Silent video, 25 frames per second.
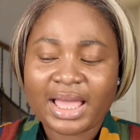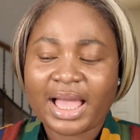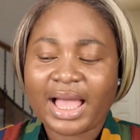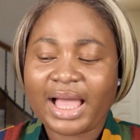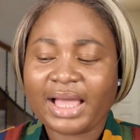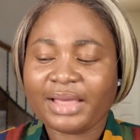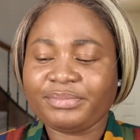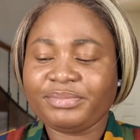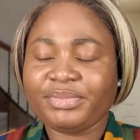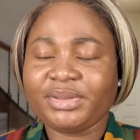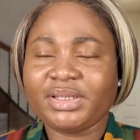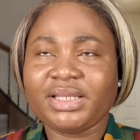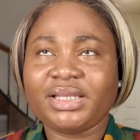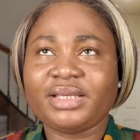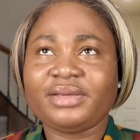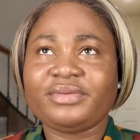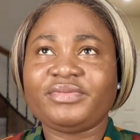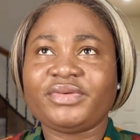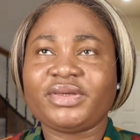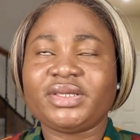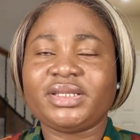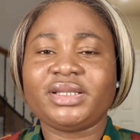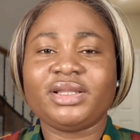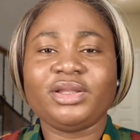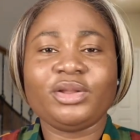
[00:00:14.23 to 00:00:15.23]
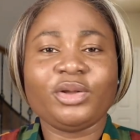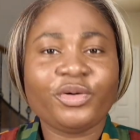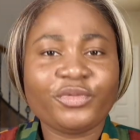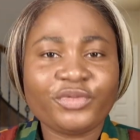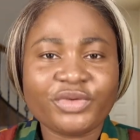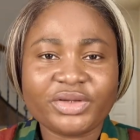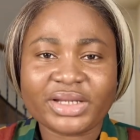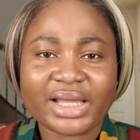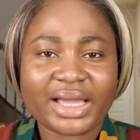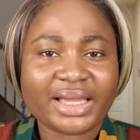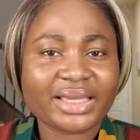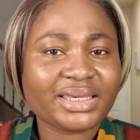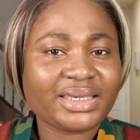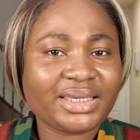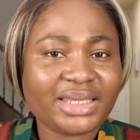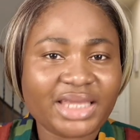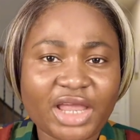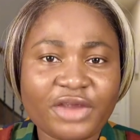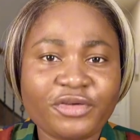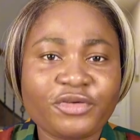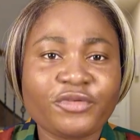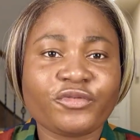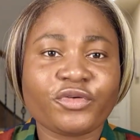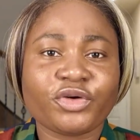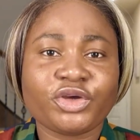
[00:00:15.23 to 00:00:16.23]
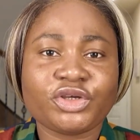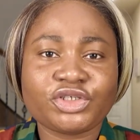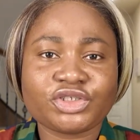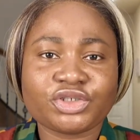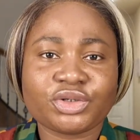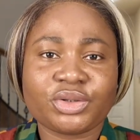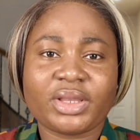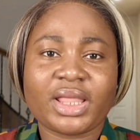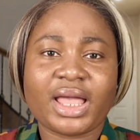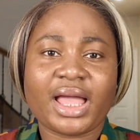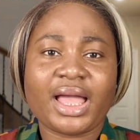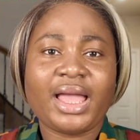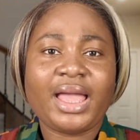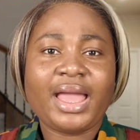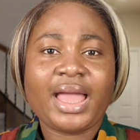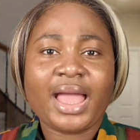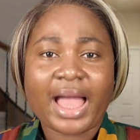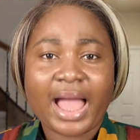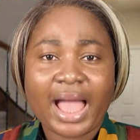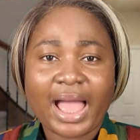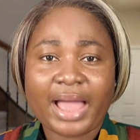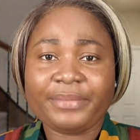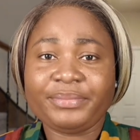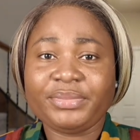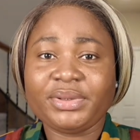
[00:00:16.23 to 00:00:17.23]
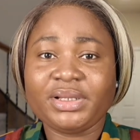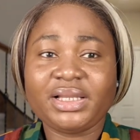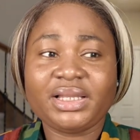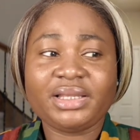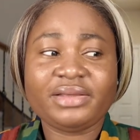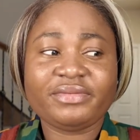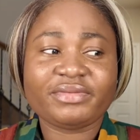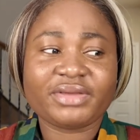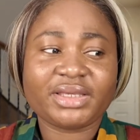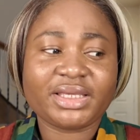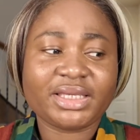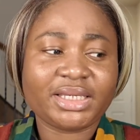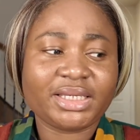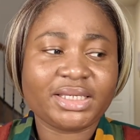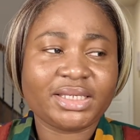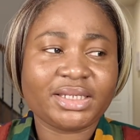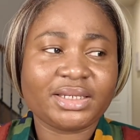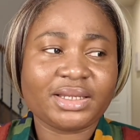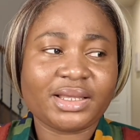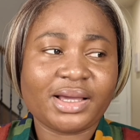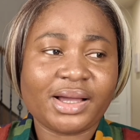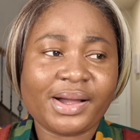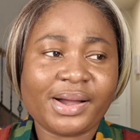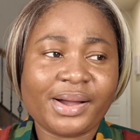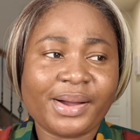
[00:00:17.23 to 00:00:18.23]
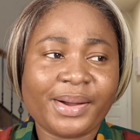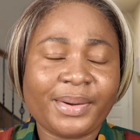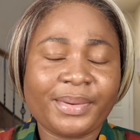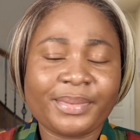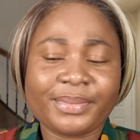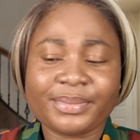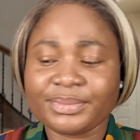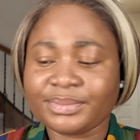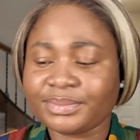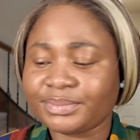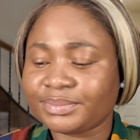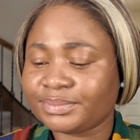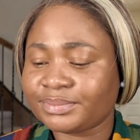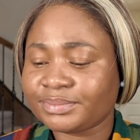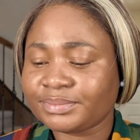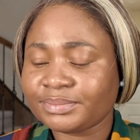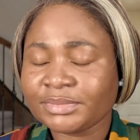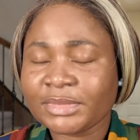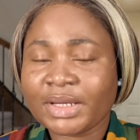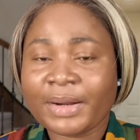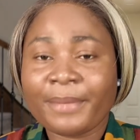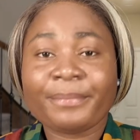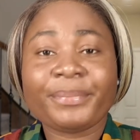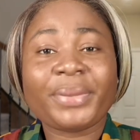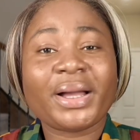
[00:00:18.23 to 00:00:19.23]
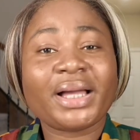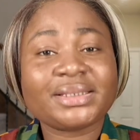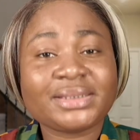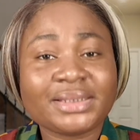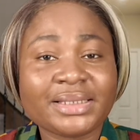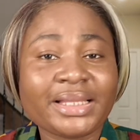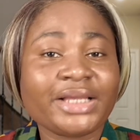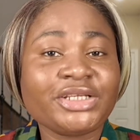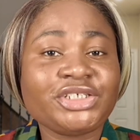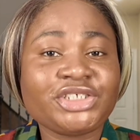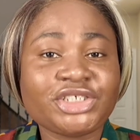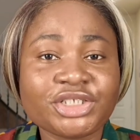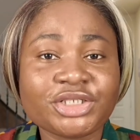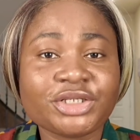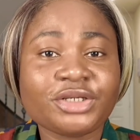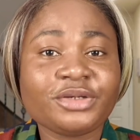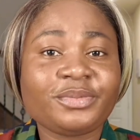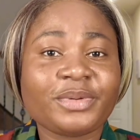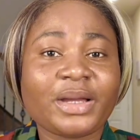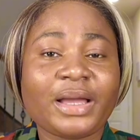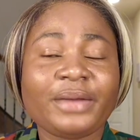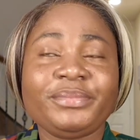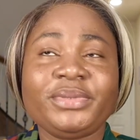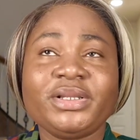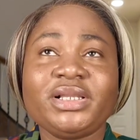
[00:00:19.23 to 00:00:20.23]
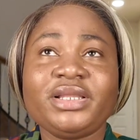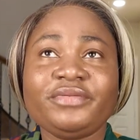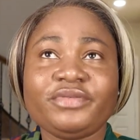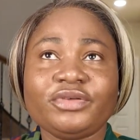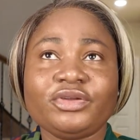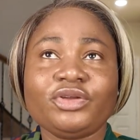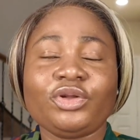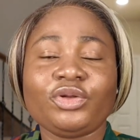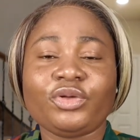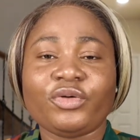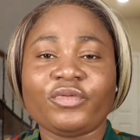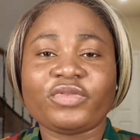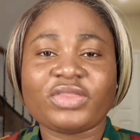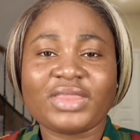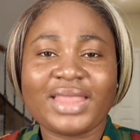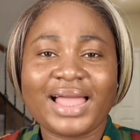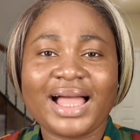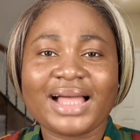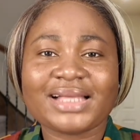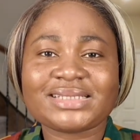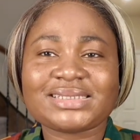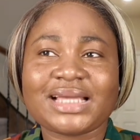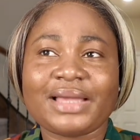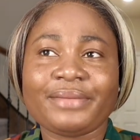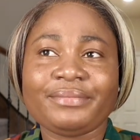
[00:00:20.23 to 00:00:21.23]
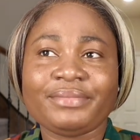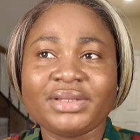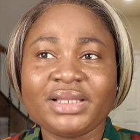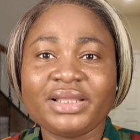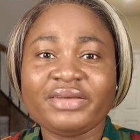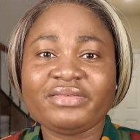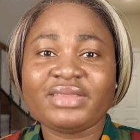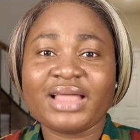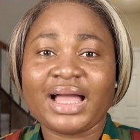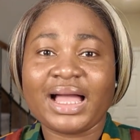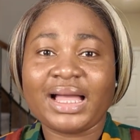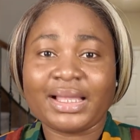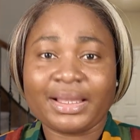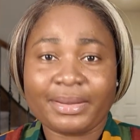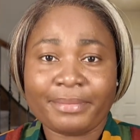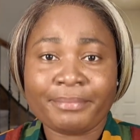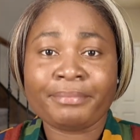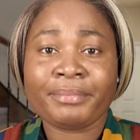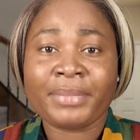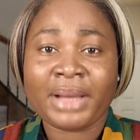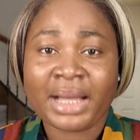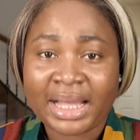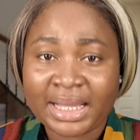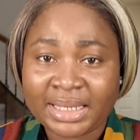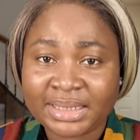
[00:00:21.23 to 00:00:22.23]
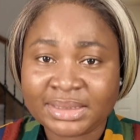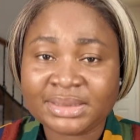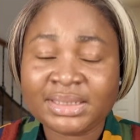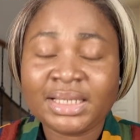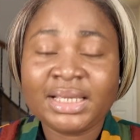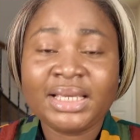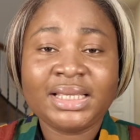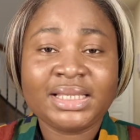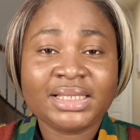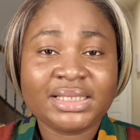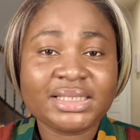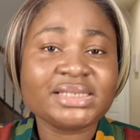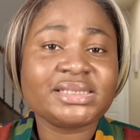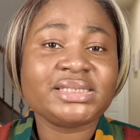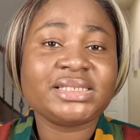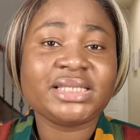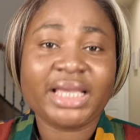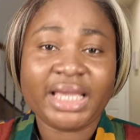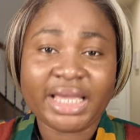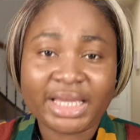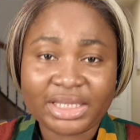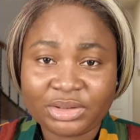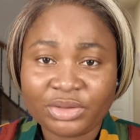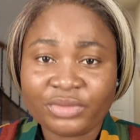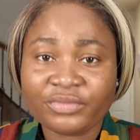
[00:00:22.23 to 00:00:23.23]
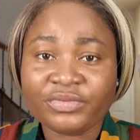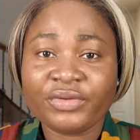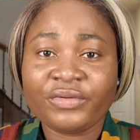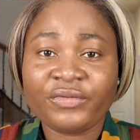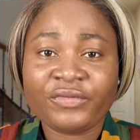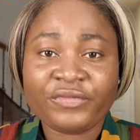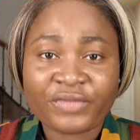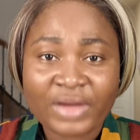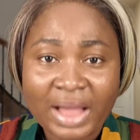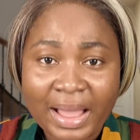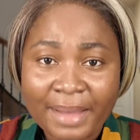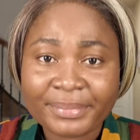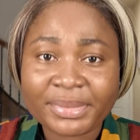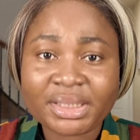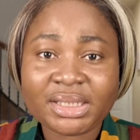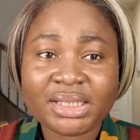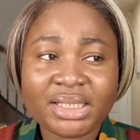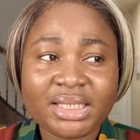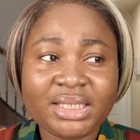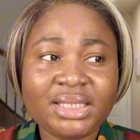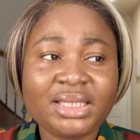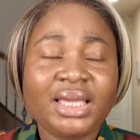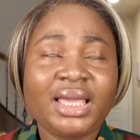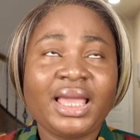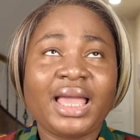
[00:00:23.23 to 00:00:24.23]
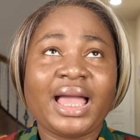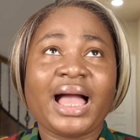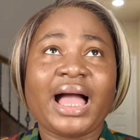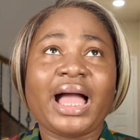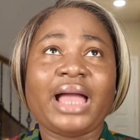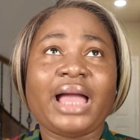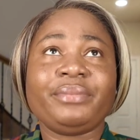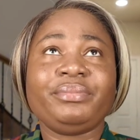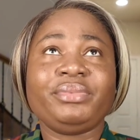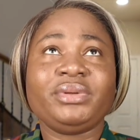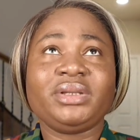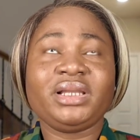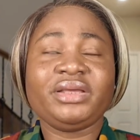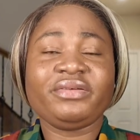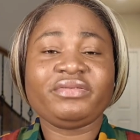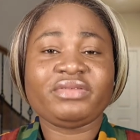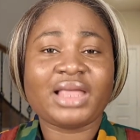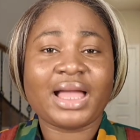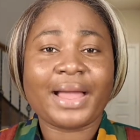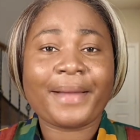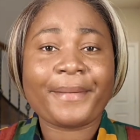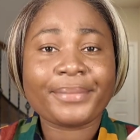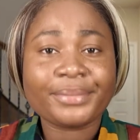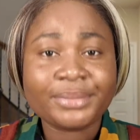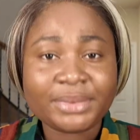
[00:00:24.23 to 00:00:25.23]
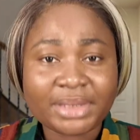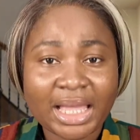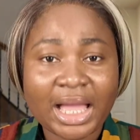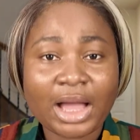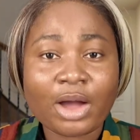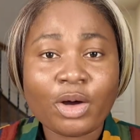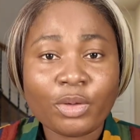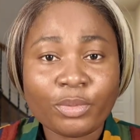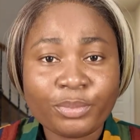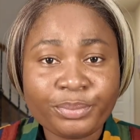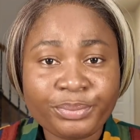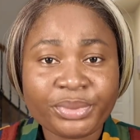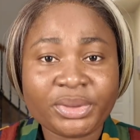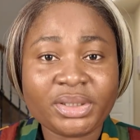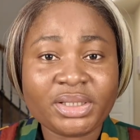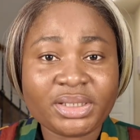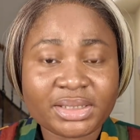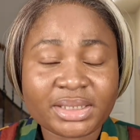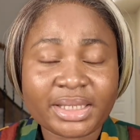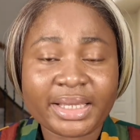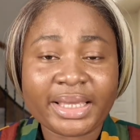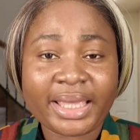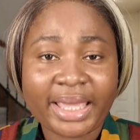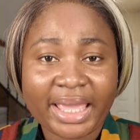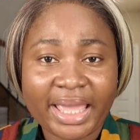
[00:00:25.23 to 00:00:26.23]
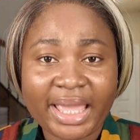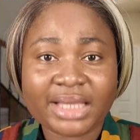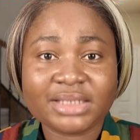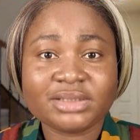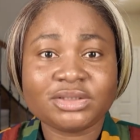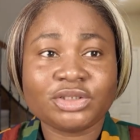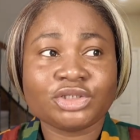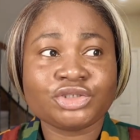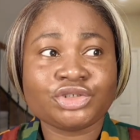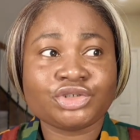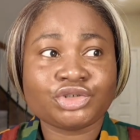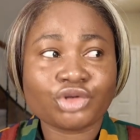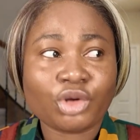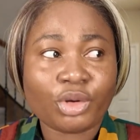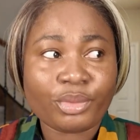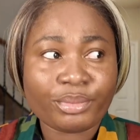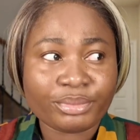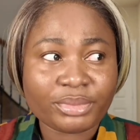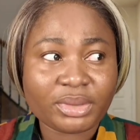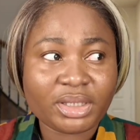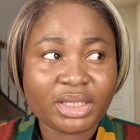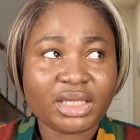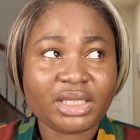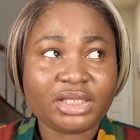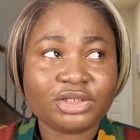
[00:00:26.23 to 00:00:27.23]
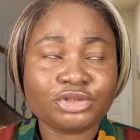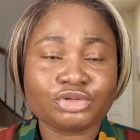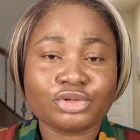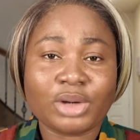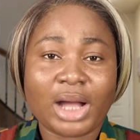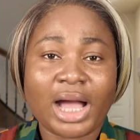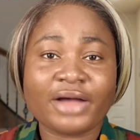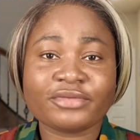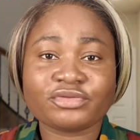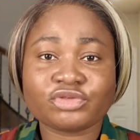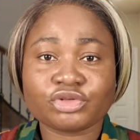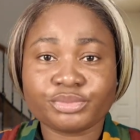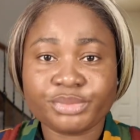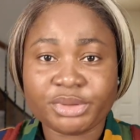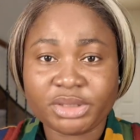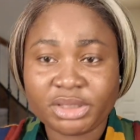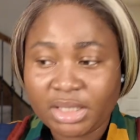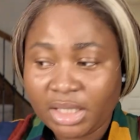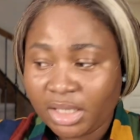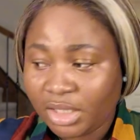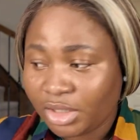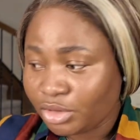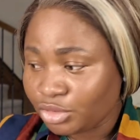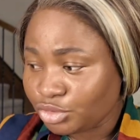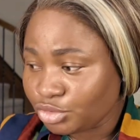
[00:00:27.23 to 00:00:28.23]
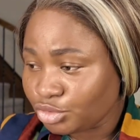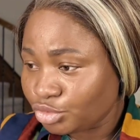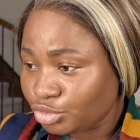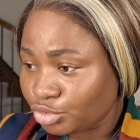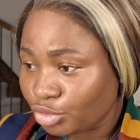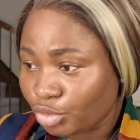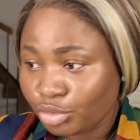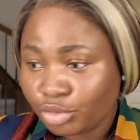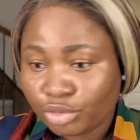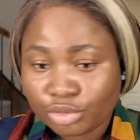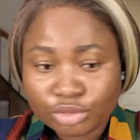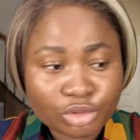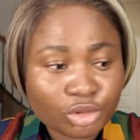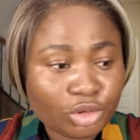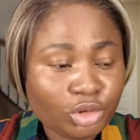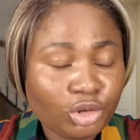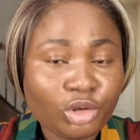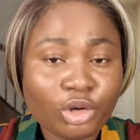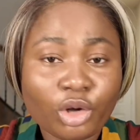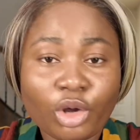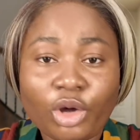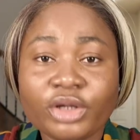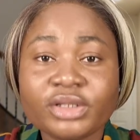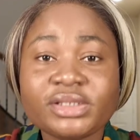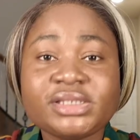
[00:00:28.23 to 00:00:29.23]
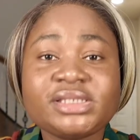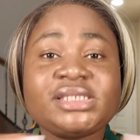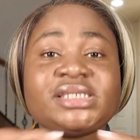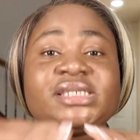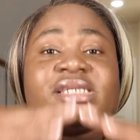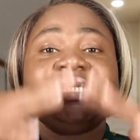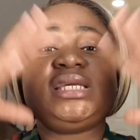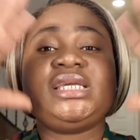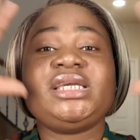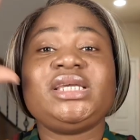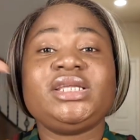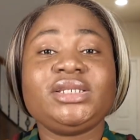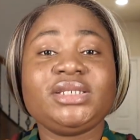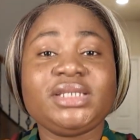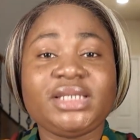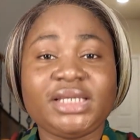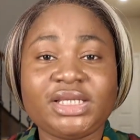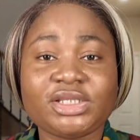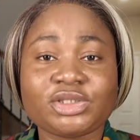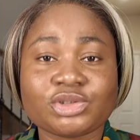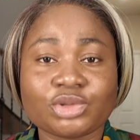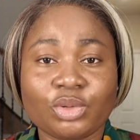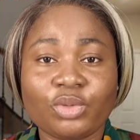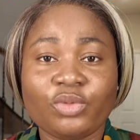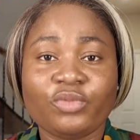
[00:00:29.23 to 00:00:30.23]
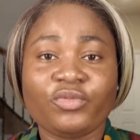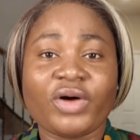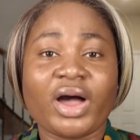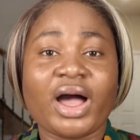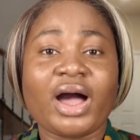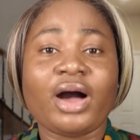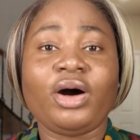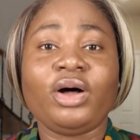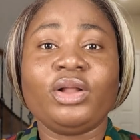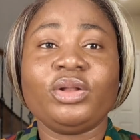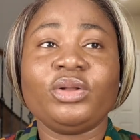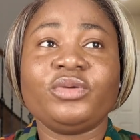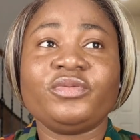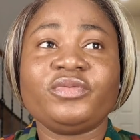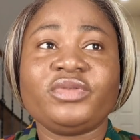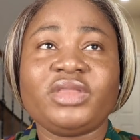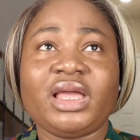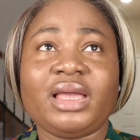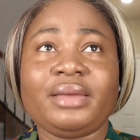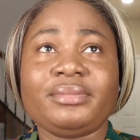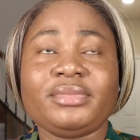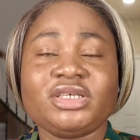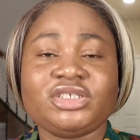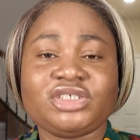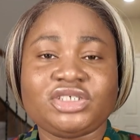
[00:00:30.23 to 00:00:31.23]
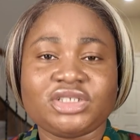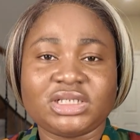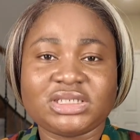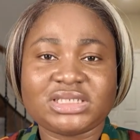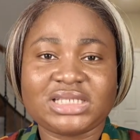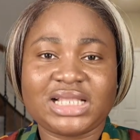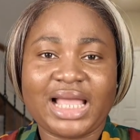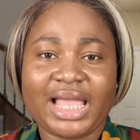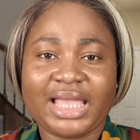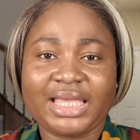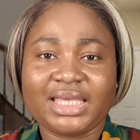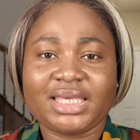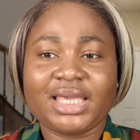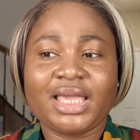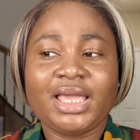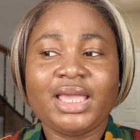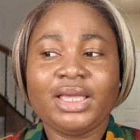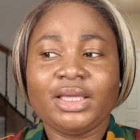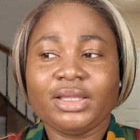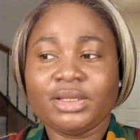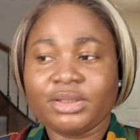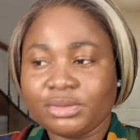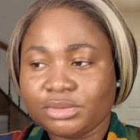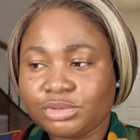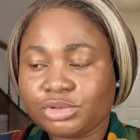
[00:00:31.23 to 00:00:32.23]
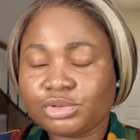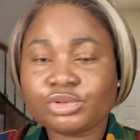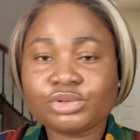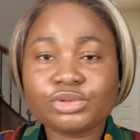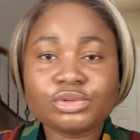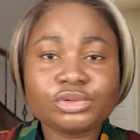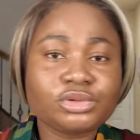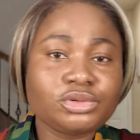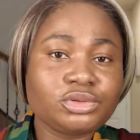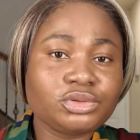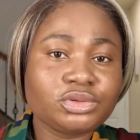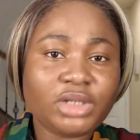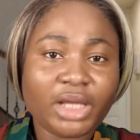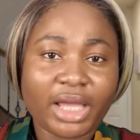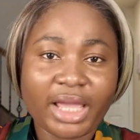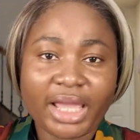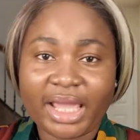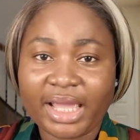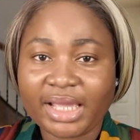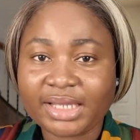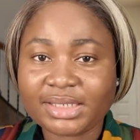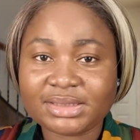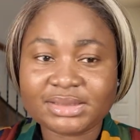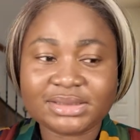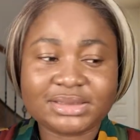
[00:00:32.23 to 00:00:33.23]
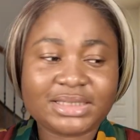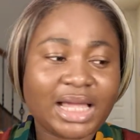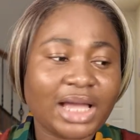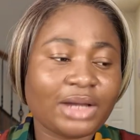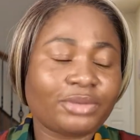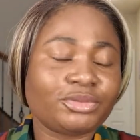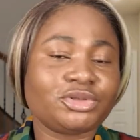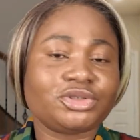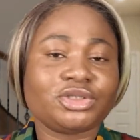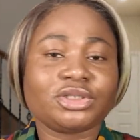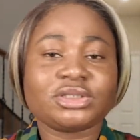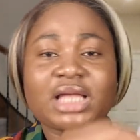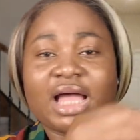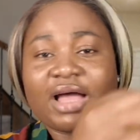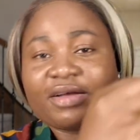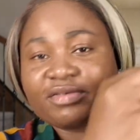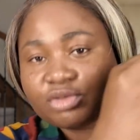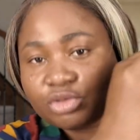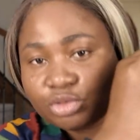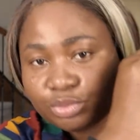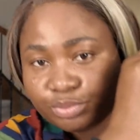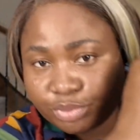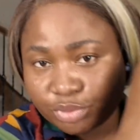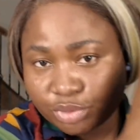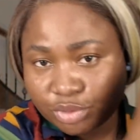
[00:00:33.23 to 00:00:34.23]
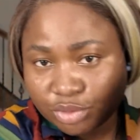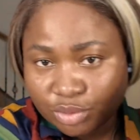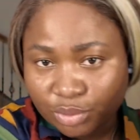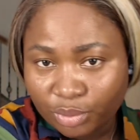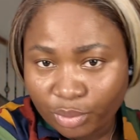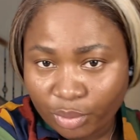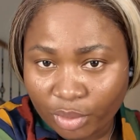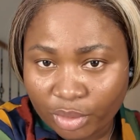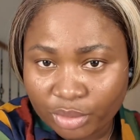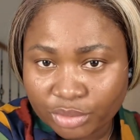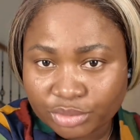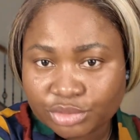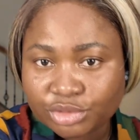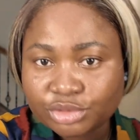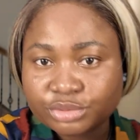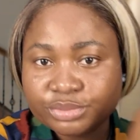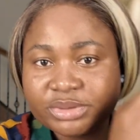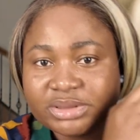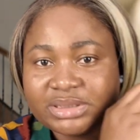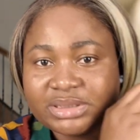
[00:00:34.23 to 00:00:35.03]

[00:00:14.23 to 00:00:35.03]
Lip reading: I believe in loving and caring for each other. I believe in partnership. I believe in all of that. I believe that man is the head of the family. I believe that now being a head does not mean you have to be, lording it over all of them. It's just like two good heads that we just have to put one to be